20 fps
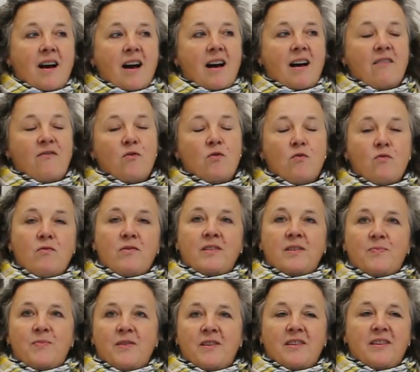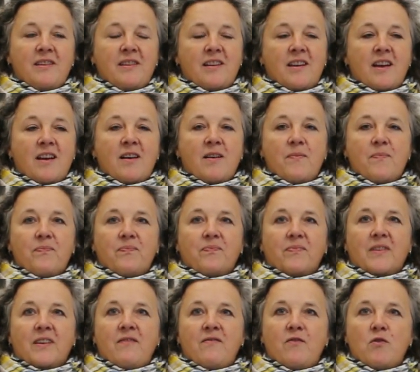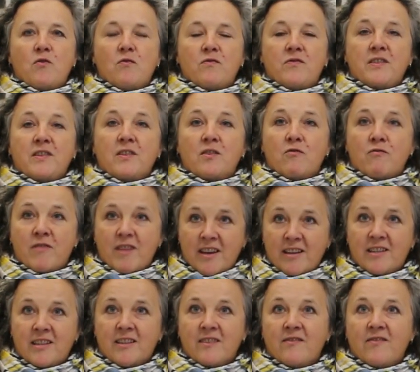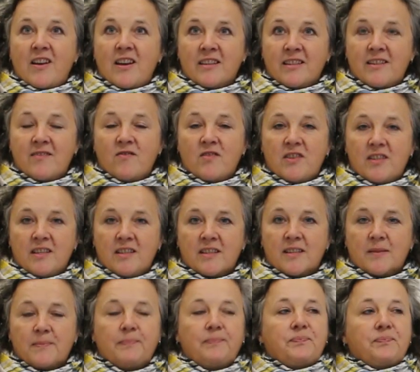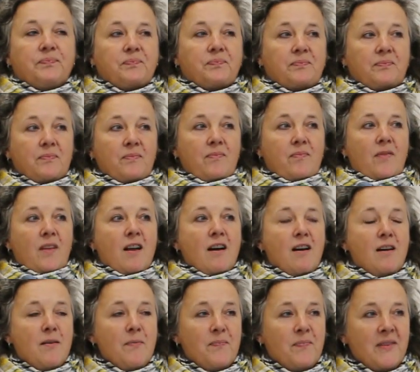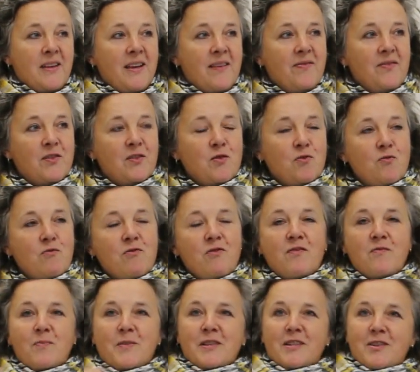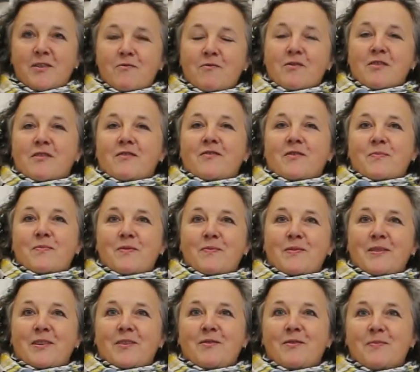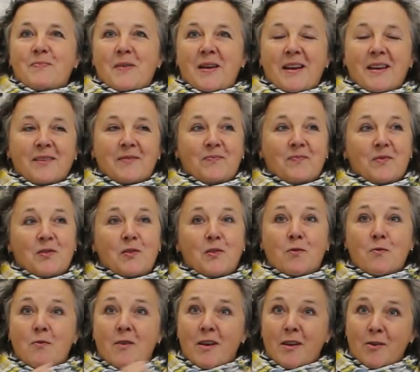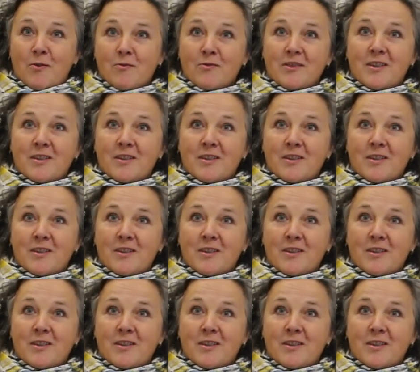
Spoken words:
I've always been involved in creative activities. Yet the story of my stone carving probably goes back to quite a long